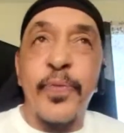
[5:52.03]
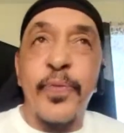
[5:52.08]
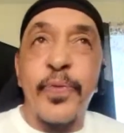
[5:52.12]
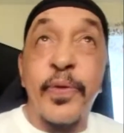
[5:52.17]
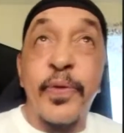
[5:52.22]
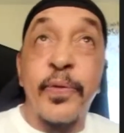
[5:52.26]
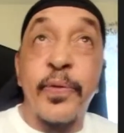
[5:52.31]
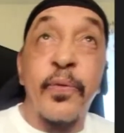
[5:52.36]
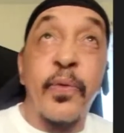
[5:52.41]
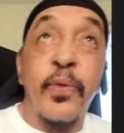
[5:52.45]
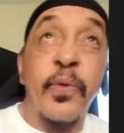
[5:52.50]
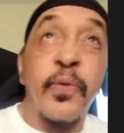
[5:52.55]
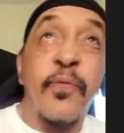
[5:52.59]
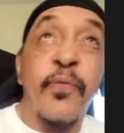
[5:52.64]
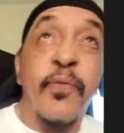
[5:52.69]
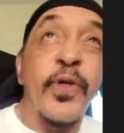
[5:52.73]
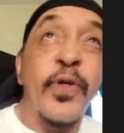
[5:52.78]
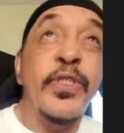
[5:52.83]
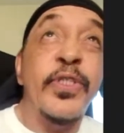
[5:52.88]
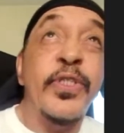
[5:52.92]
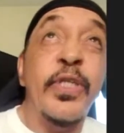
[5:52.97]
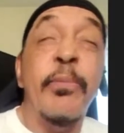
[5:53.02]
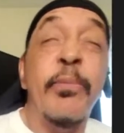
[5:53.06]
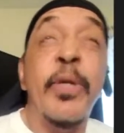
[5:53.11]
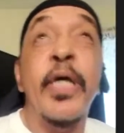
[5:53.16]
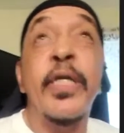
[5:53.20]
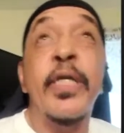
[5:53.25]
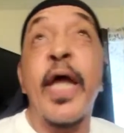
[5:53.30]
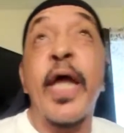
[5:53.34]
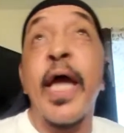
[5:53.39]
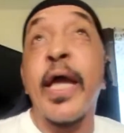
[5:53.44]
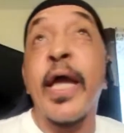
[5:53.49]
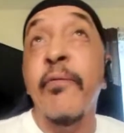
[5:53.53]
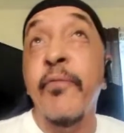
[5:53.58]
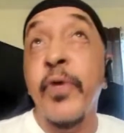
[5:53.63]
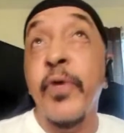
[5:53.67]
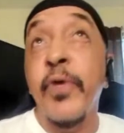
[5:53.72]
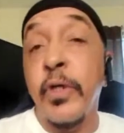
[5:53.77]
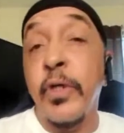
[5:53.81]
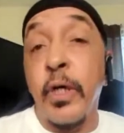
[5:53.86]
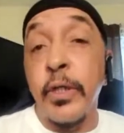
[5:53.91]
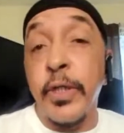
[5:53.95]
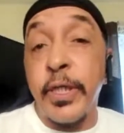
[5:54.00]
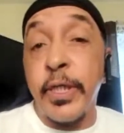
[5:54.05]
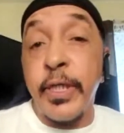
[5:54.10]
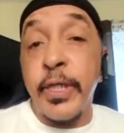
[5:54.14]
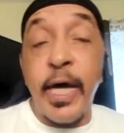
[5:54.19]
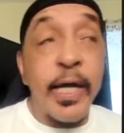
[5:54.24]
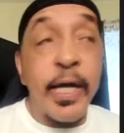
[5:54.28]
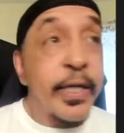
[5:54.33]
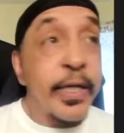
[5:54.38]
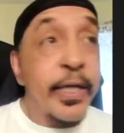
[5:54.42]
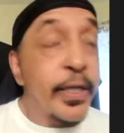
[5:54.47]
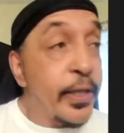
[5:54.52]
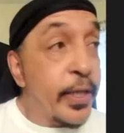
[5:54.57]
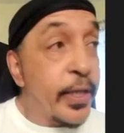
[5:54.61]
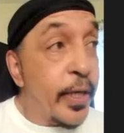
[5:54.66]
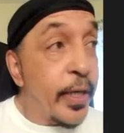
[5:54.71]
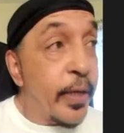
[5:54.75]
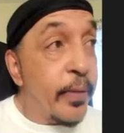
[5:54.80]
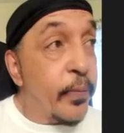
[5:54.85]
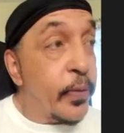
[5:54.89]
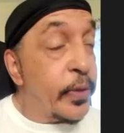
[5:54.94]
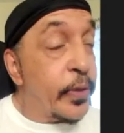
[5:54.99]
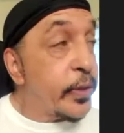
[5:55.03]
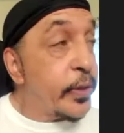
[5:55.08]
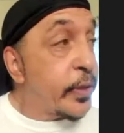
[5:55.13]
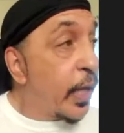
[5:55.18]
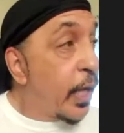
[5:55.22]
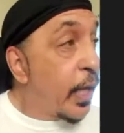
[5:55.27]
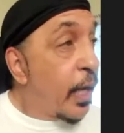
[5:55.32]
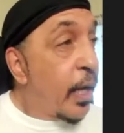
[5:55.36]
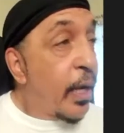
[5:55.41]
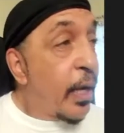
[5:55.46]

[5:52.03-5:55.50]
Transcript: the first seminar that I can recall that Doc had done was,